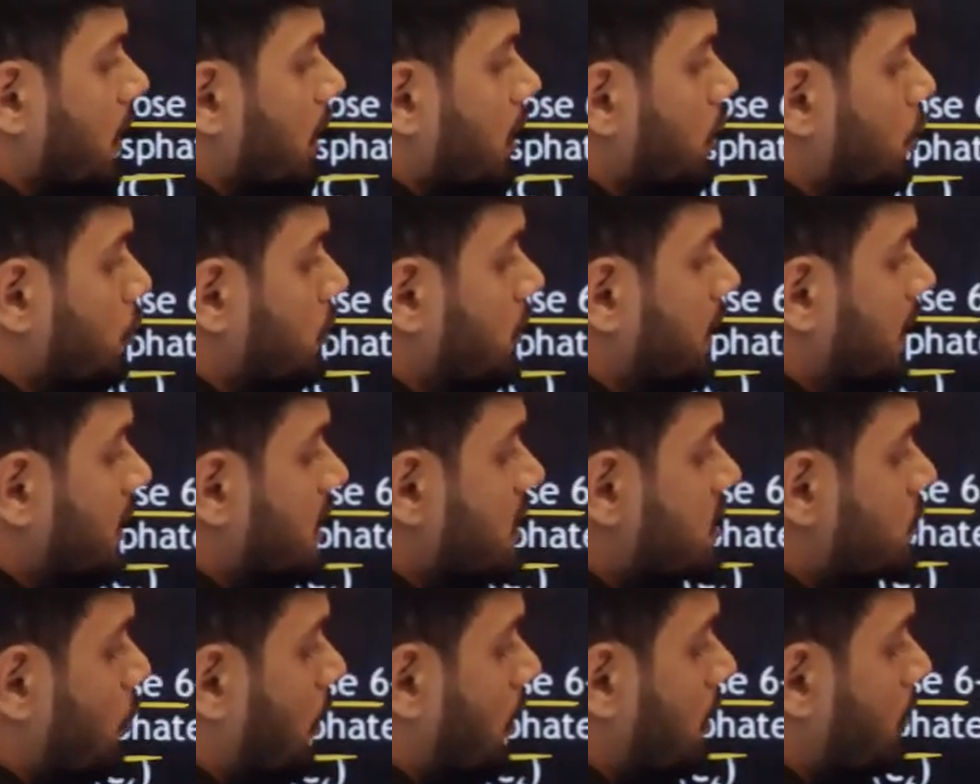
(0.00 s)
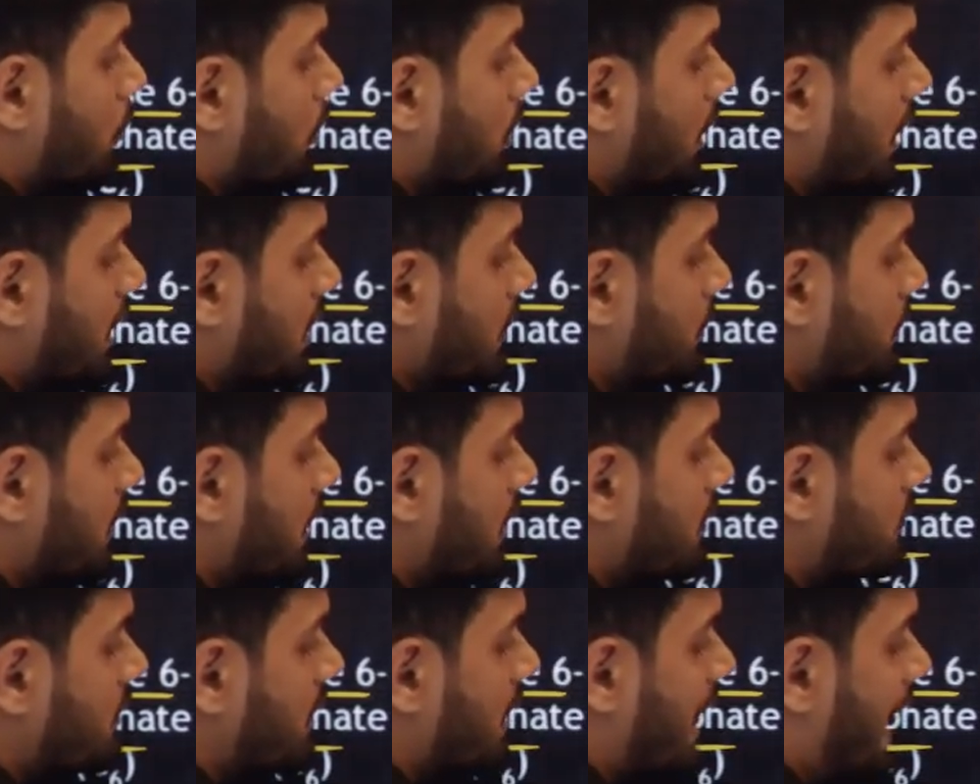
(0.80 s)
To take this one more ATP
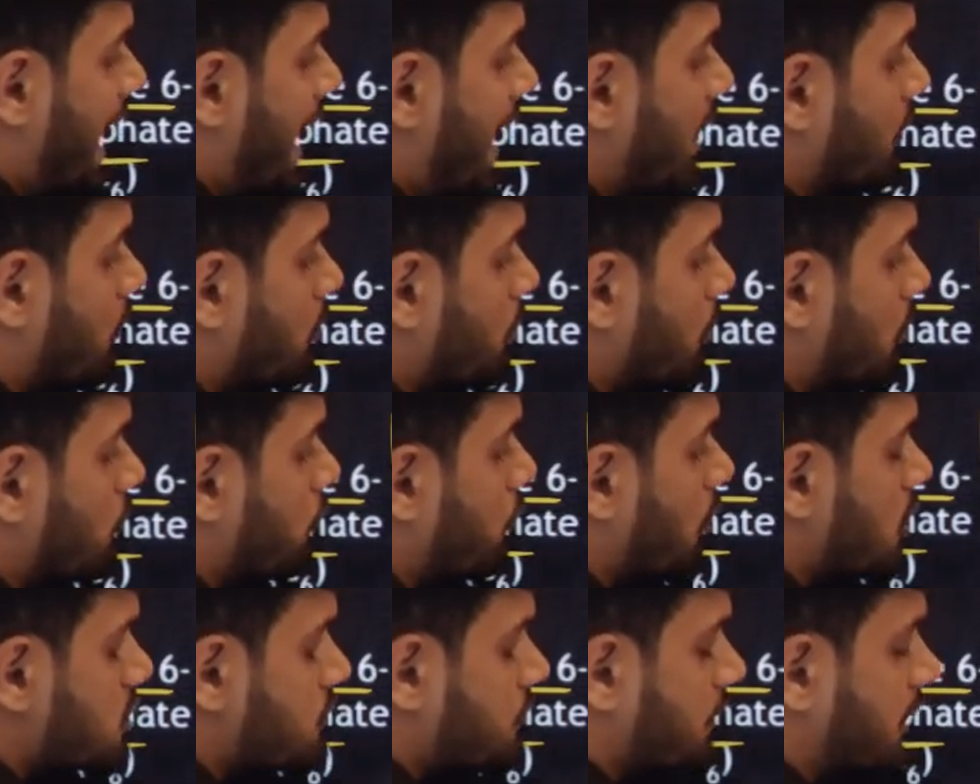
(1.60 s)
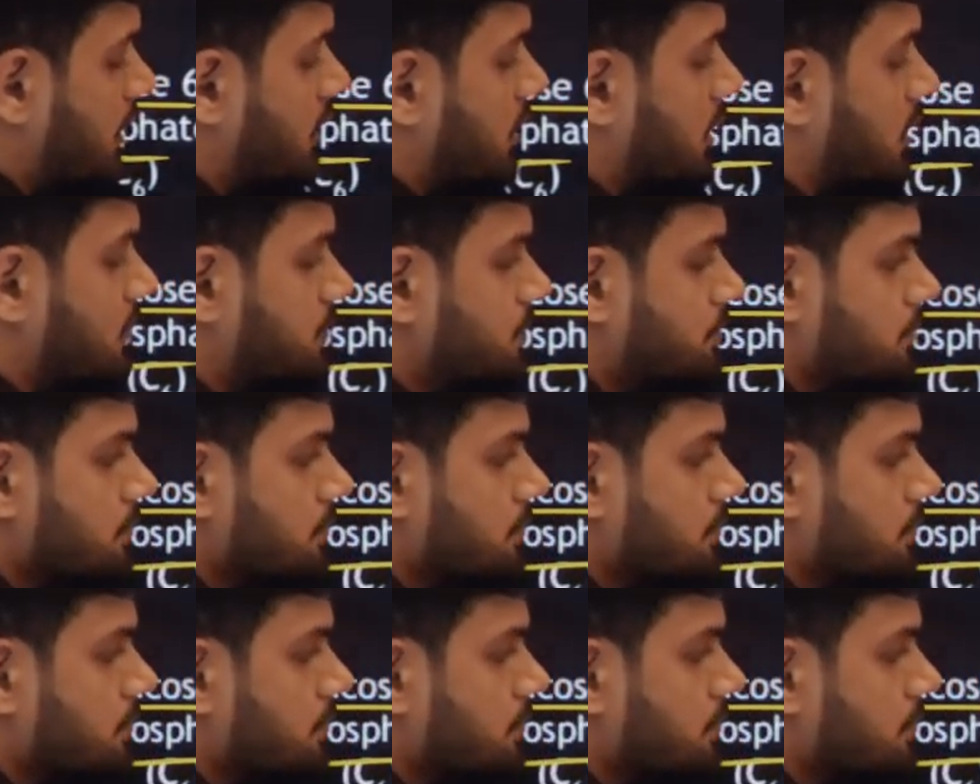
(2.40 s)
and we add one more phosphate here,